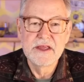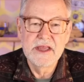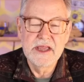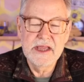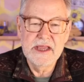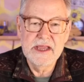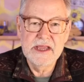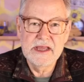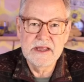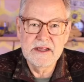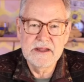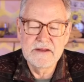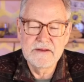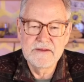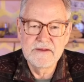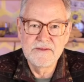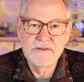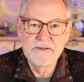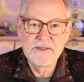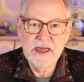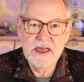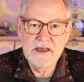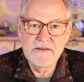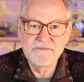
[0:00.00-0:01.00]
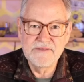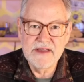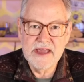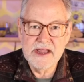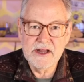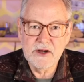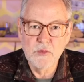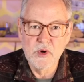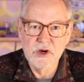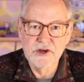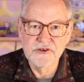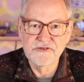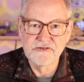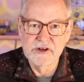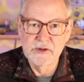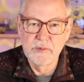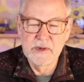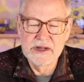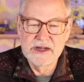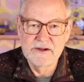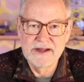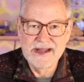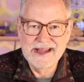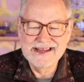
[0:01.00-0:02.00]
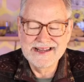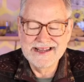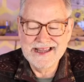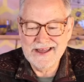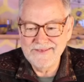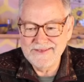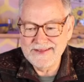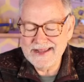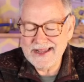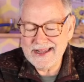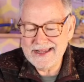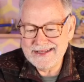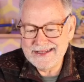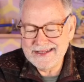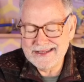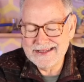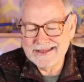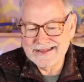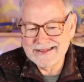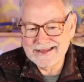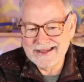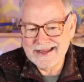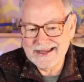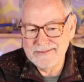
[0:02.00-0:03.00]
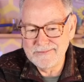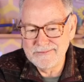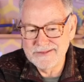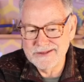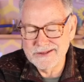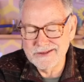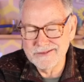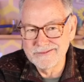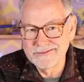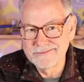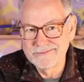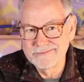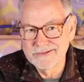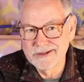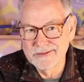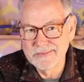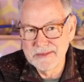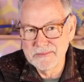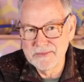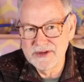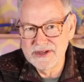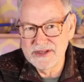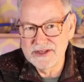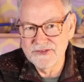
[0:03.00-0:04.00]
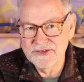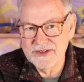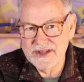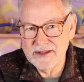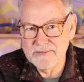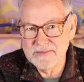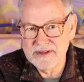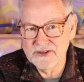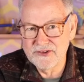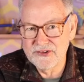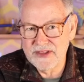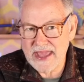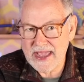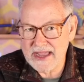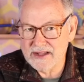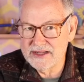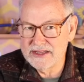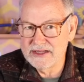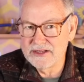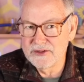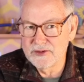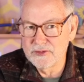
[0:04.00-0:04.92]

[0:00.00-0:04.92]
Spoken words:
And that vac works really well. I got the idea. I don't remember his name exactly.